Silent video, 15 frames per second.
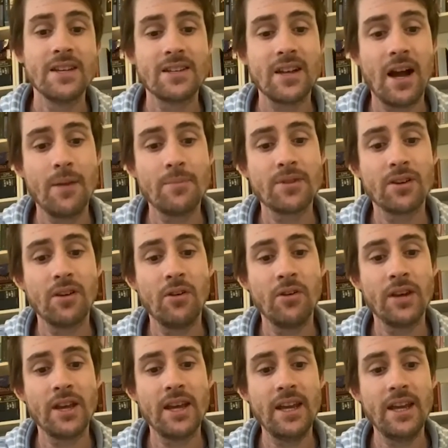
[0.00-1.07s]
So
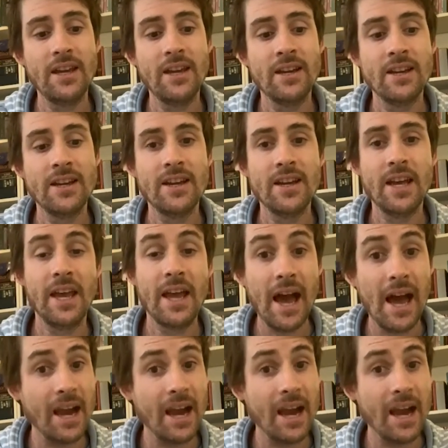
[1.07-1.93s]
Absalom, he he